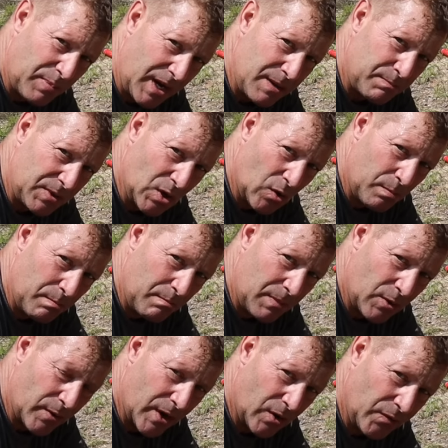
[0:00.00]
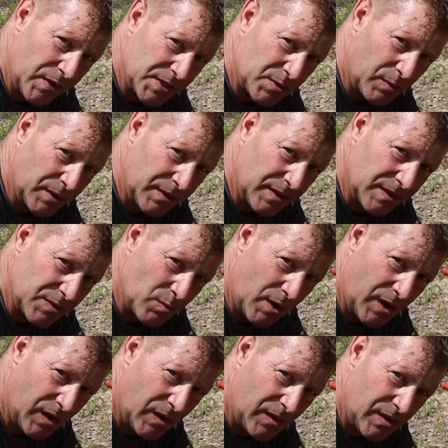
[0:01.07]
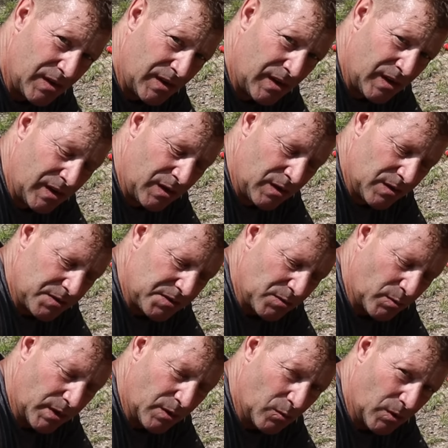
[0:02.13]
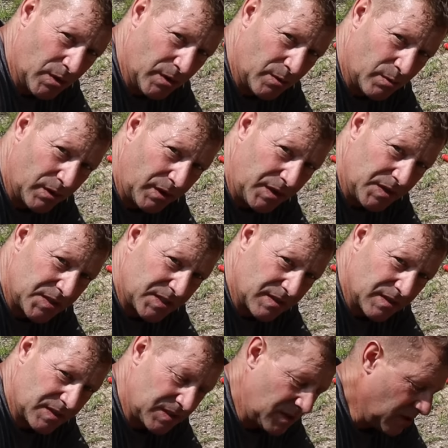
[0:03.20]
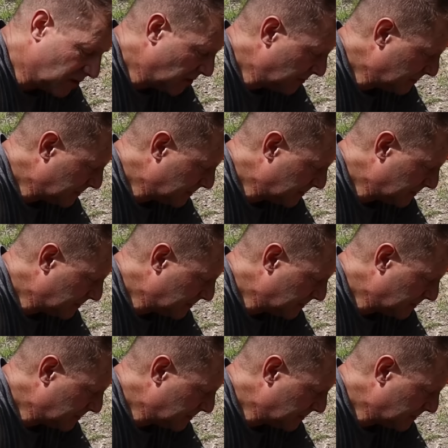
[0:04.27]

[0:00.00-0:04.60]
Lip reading: pipe dope around this one as well, so it would release the seal.